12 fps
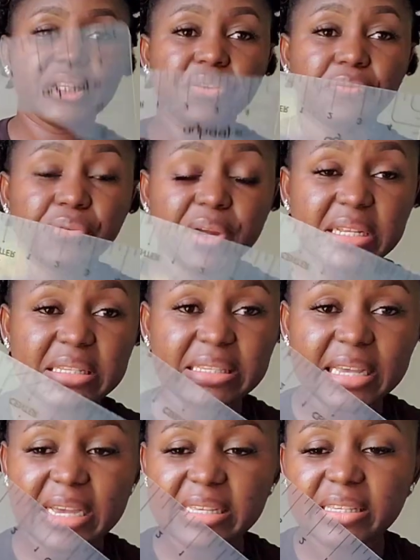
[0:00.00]
different
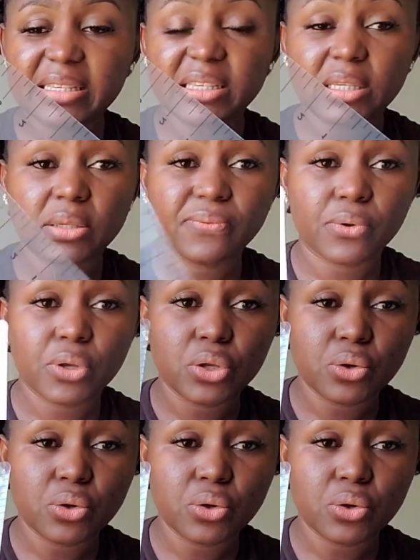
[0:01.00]
sizes. This is for